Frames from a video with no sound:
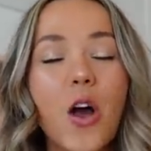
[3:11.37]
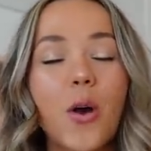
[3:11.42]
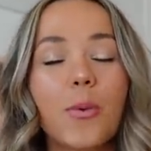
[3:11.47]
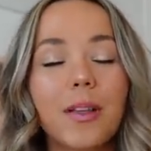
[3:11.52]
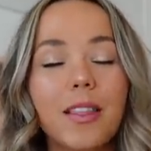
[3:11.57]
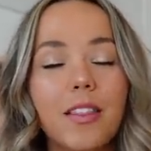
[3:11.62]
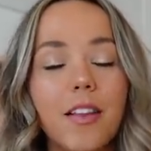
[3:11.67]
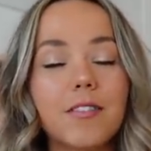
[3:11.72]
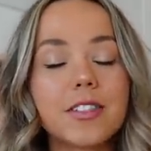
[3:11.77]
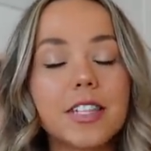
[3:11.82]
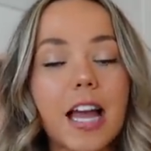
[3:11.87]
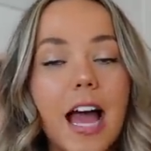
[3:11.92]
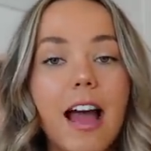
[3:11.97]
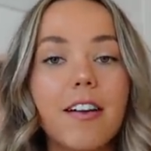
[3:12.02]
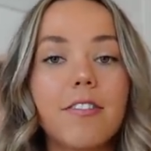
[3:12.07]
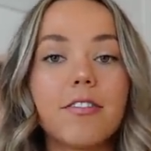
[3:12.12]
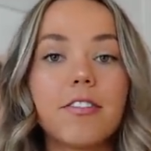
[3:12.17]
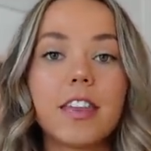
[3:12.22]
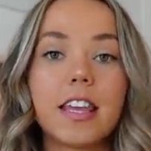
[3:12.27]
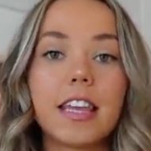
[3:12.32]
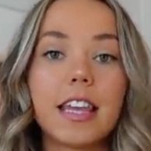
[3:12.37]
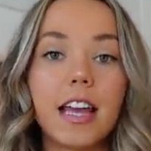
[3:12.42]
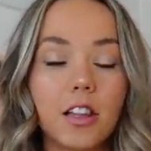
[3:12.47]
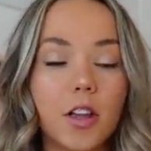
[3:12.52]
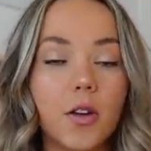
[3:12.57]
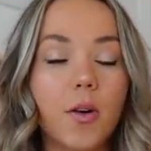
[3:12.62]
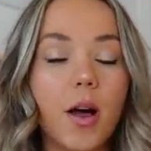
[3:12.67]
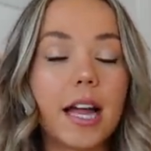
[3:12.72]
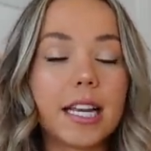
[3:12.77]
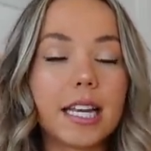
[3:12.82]
We love to have the
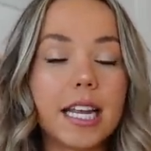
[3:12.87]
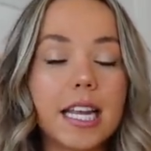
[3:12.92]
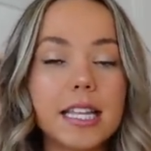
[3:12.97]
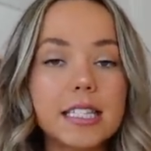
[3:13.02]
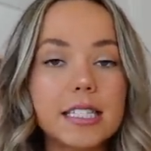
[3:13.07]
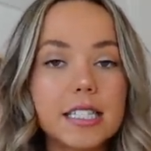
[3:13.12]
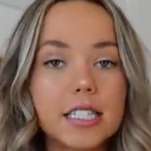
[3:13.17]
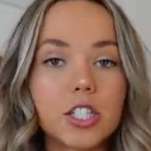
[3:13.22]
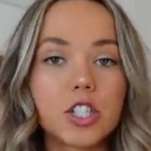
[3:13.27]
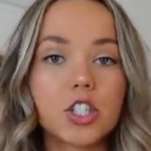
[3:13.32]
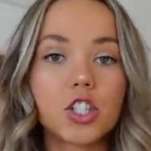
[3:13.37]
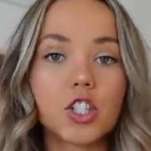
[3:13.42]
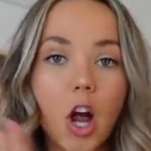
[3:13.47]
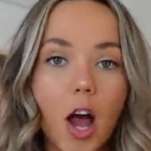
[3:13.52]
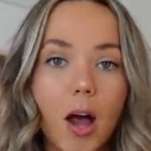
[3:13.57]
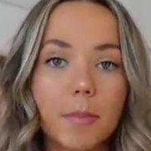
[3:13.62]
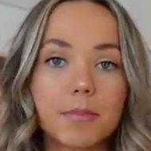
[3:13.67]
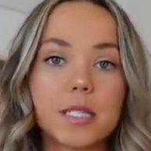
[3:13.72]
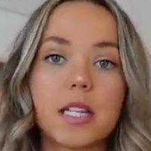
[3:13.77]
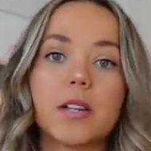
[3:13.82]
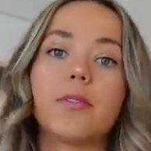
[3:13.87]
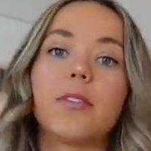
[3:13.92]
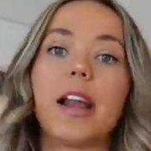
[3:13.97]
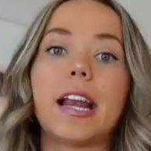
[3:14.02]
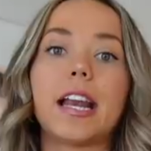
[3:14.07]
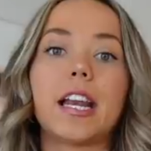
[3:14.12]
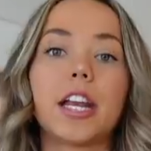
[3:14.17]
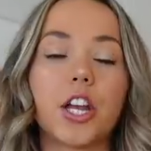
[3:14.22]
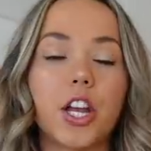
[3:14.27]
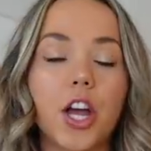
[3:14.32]
yellow onions chopped and
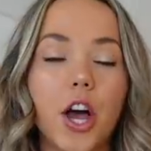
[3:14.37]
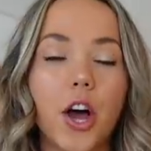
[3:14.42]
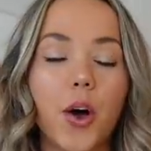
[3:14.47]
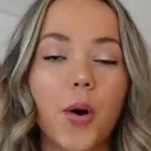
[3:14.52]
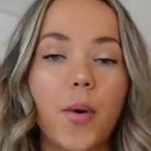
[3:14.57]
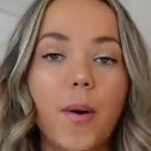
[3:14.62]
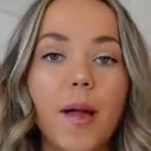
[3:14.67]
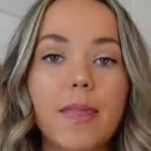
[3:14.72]
ready to go,